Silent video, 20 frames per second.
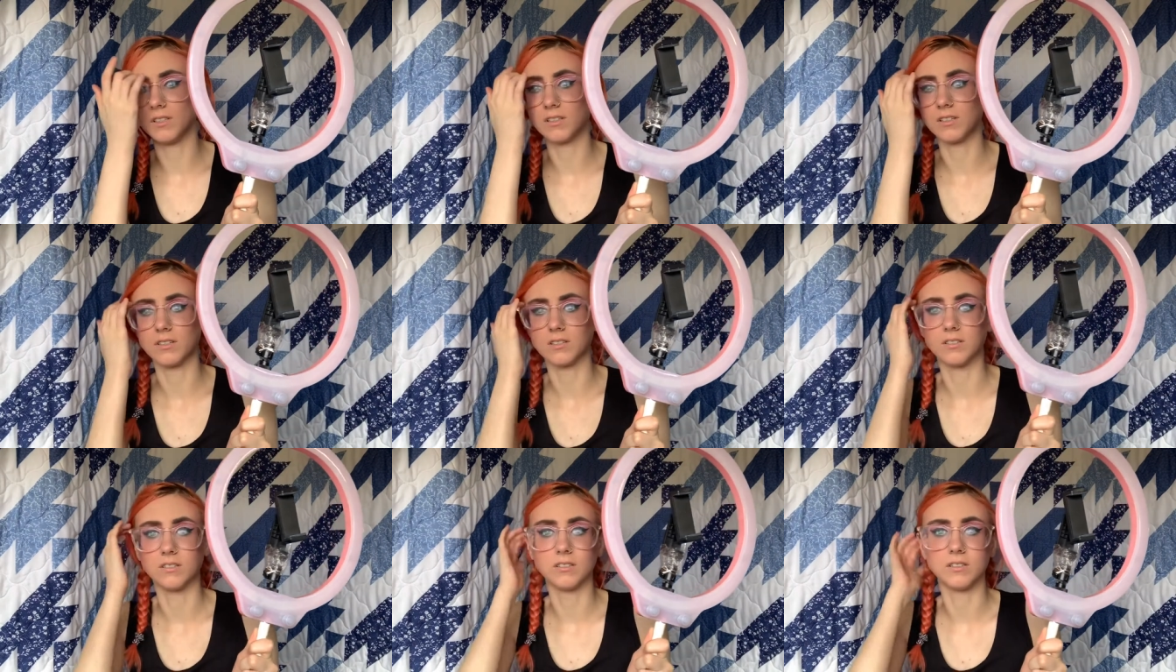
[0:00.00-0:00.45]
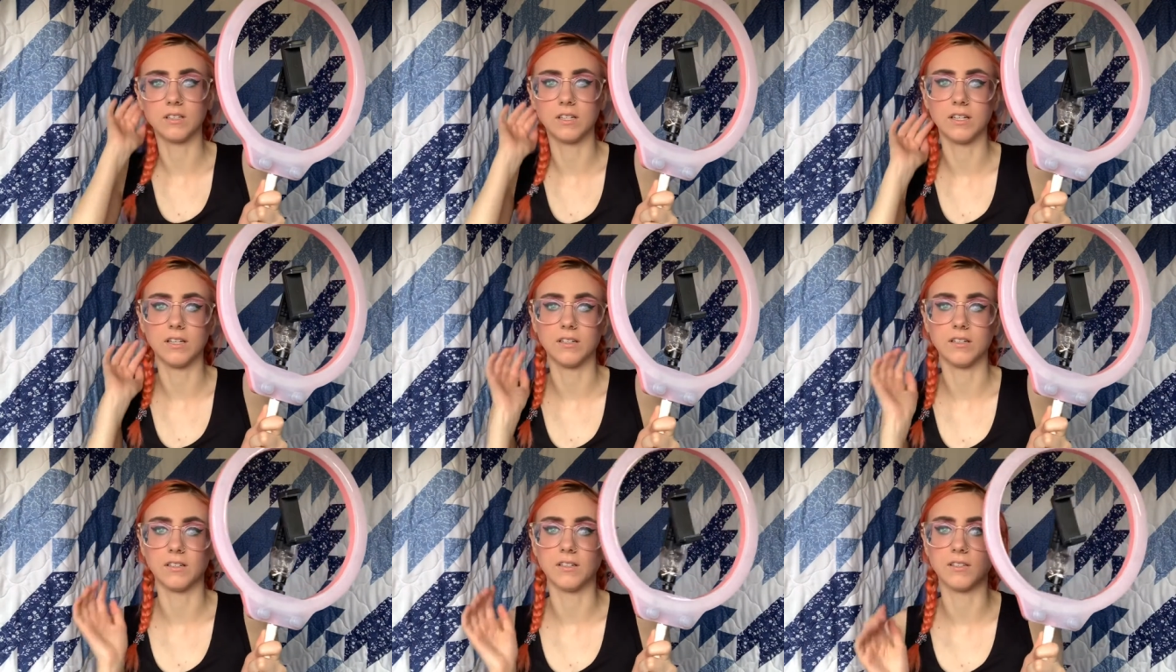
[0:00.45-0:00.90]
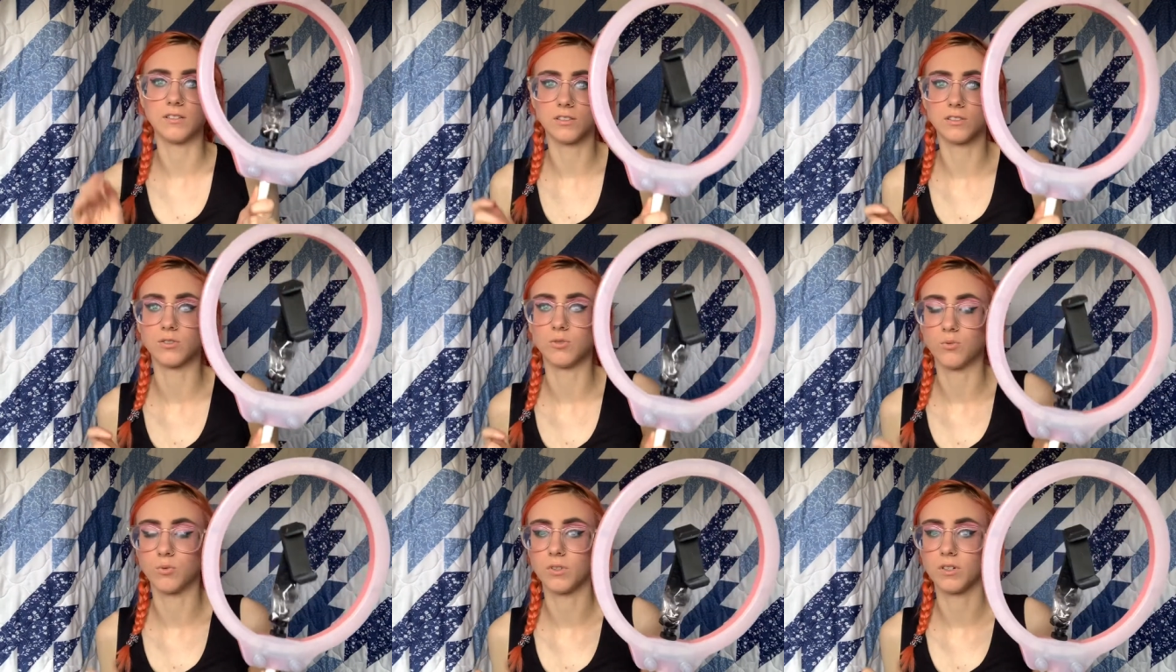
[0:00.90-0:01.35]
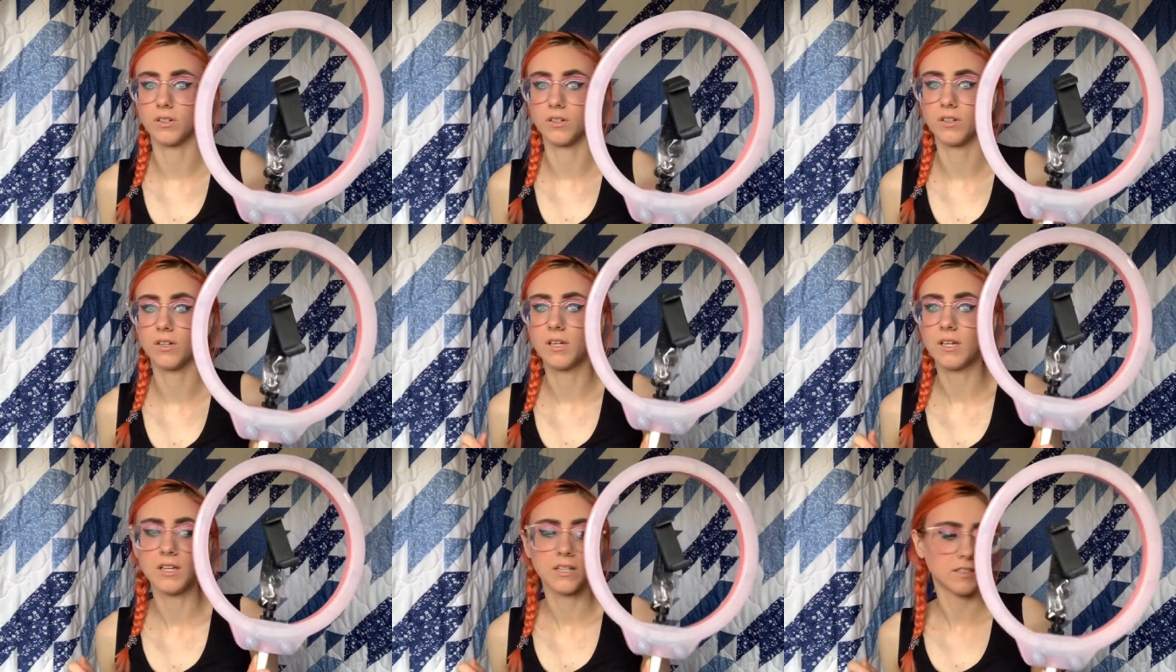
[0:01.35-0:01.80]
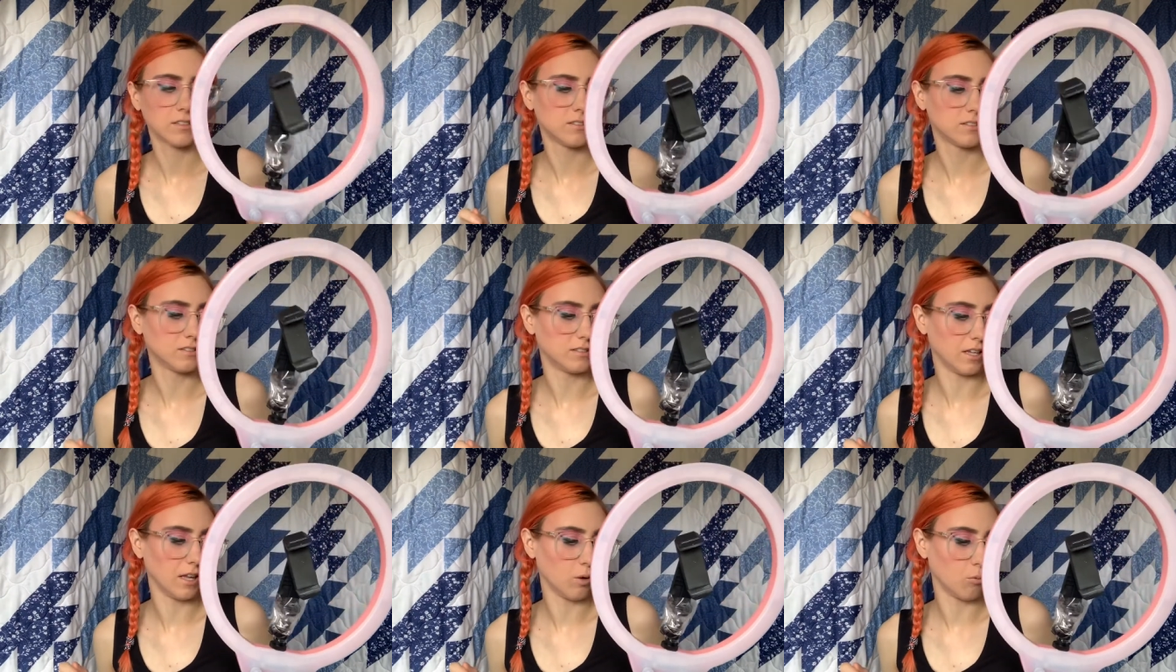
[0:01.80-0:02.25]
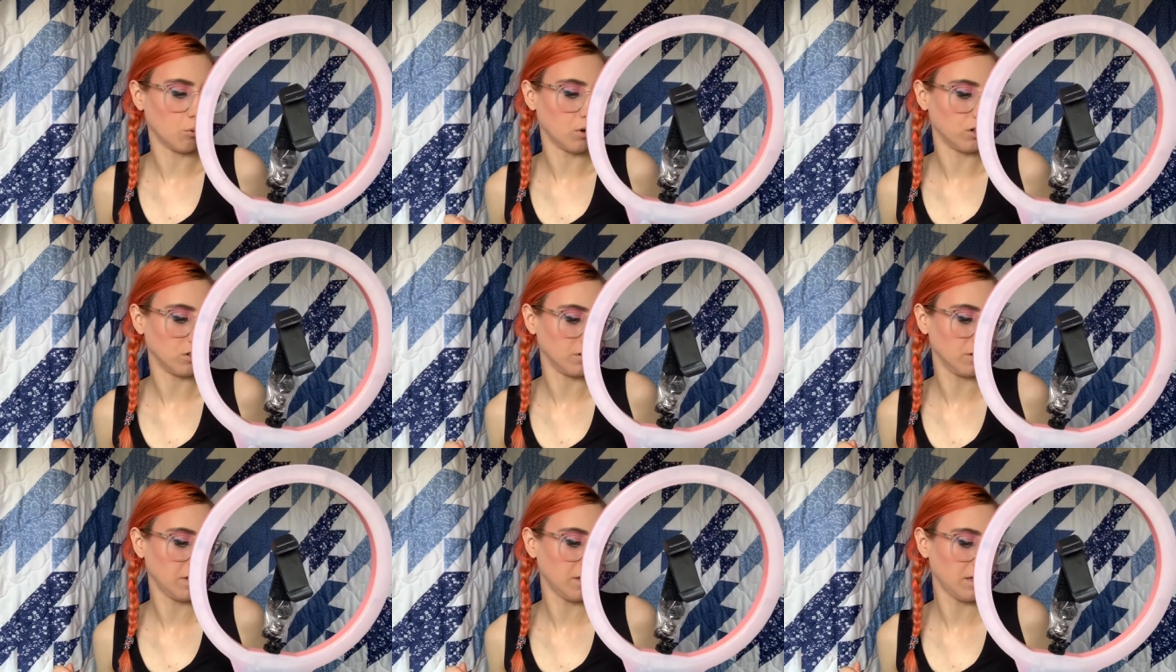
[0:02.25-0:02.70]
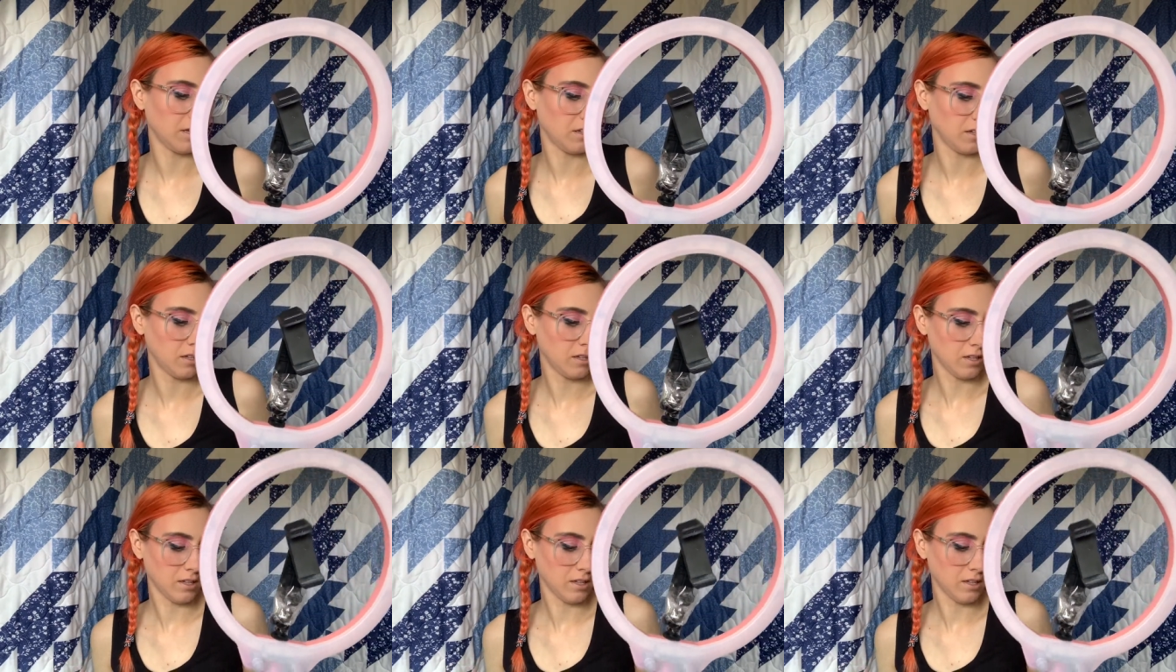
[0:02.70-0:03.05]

It doesn't stand and it doesn't want to stay well lit.